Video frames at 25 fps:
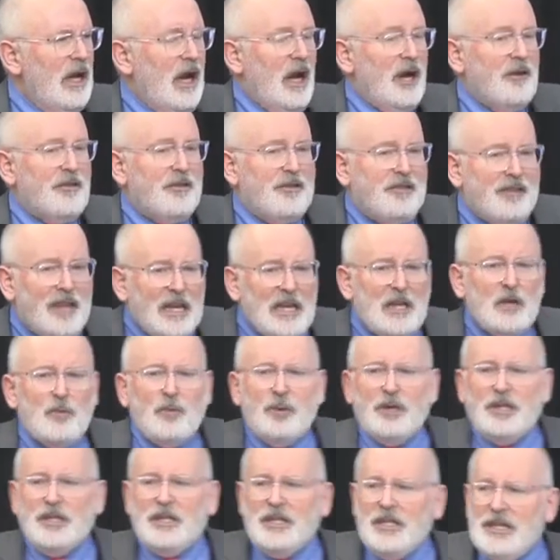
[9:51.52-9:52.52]
I think
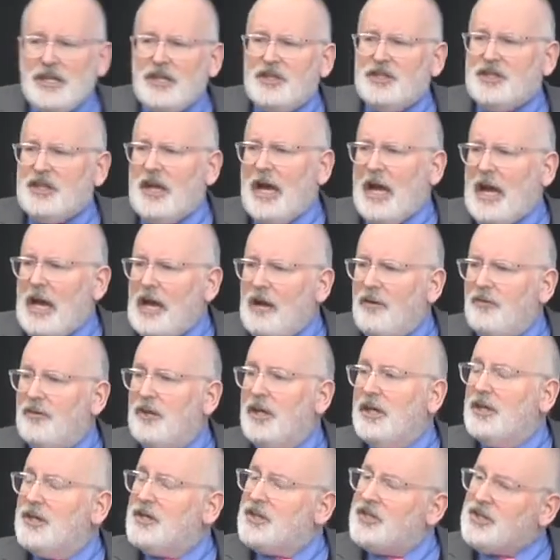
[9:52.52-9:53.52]
we need to have
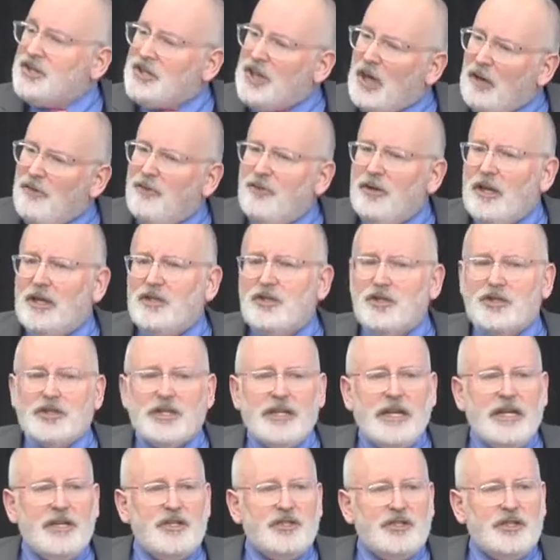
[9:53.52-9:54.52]
tough
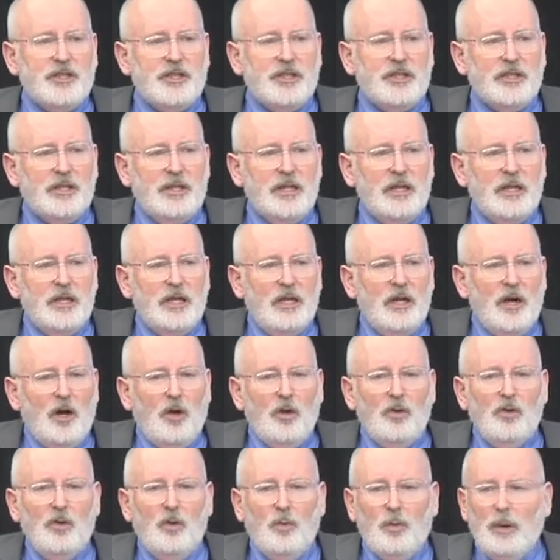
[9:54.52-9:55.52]
legislation
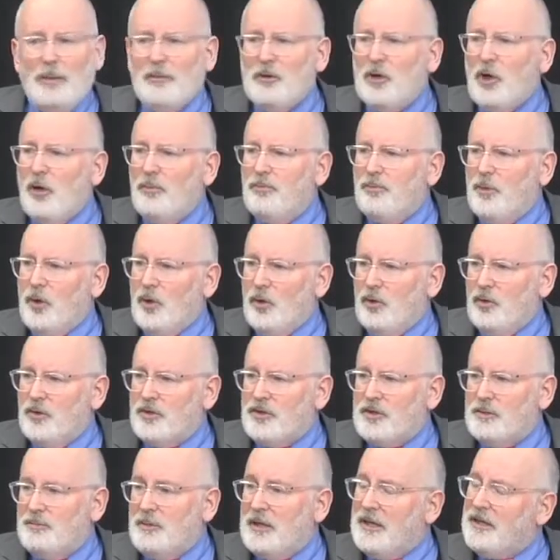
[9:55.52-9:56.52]
on women on
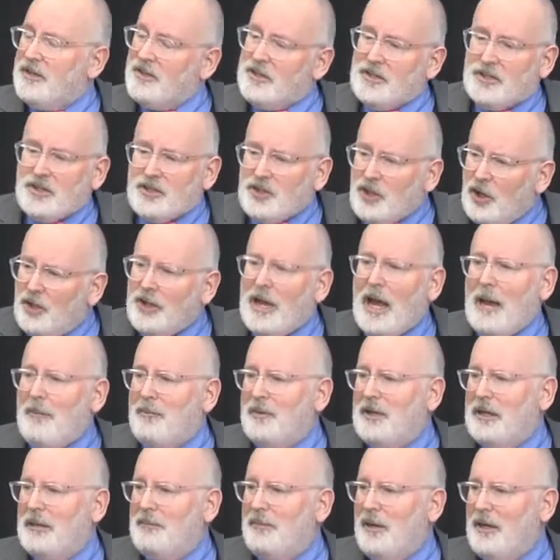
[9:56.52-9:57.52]
boards, because it's not
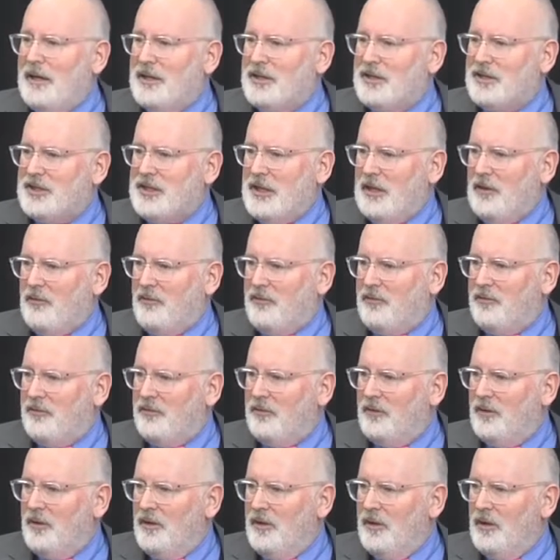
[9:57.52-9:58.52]
happening by
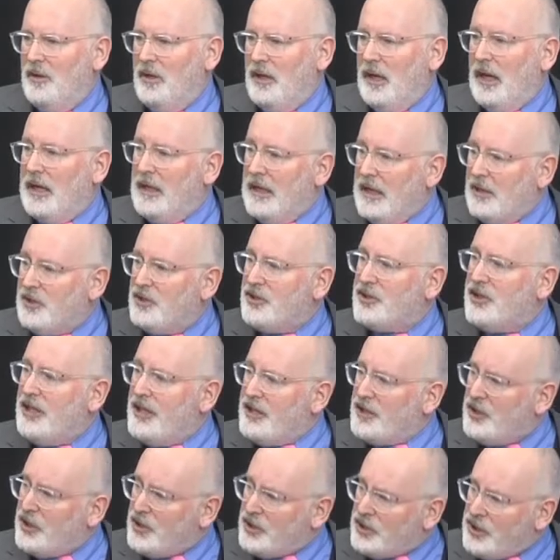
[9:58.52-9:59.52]
itself. And
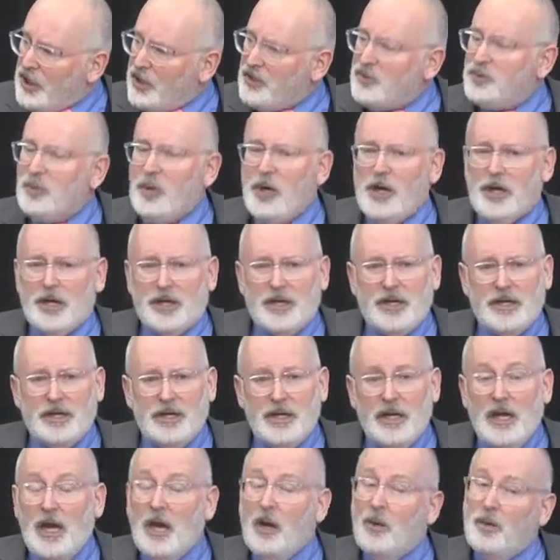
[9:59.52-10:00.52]
legislation does work.
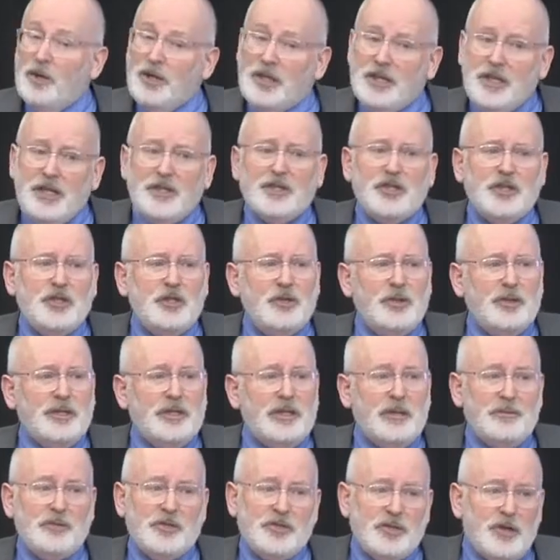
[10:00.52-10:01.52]
We need to do it.
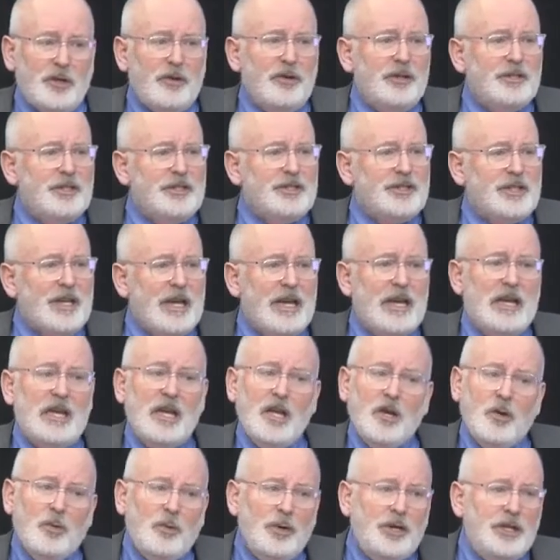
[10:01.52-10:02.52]
I'm sorry to say,
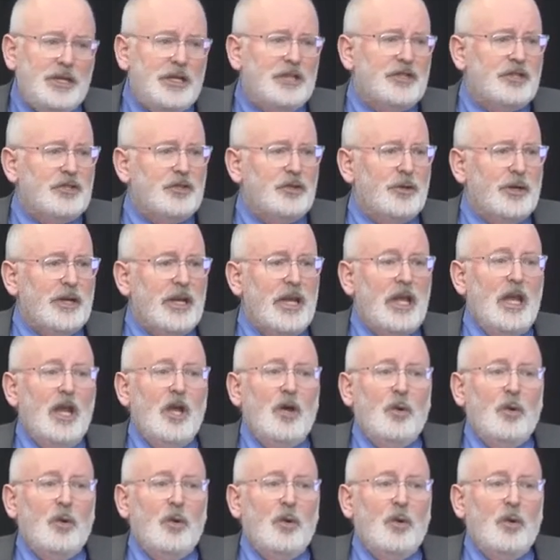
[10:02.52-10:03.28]
we need to do it.